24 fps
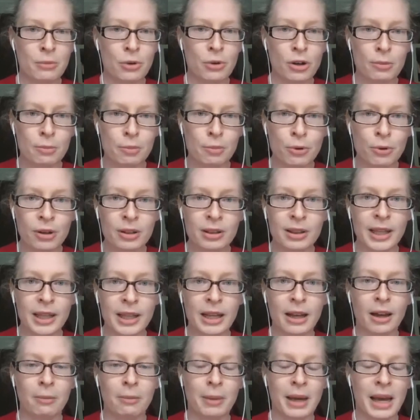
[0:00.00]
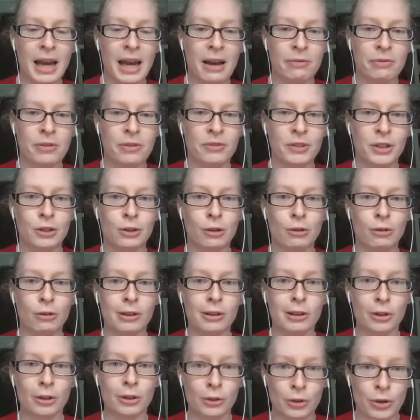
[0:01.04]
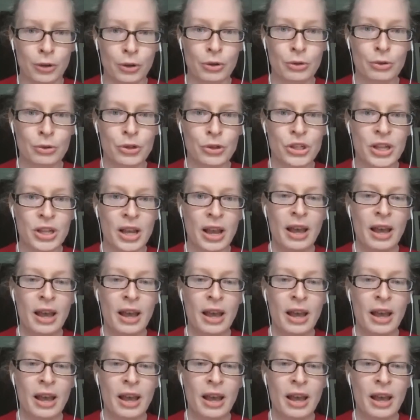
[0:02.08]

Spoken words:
more importantly, on behalf of adult learners.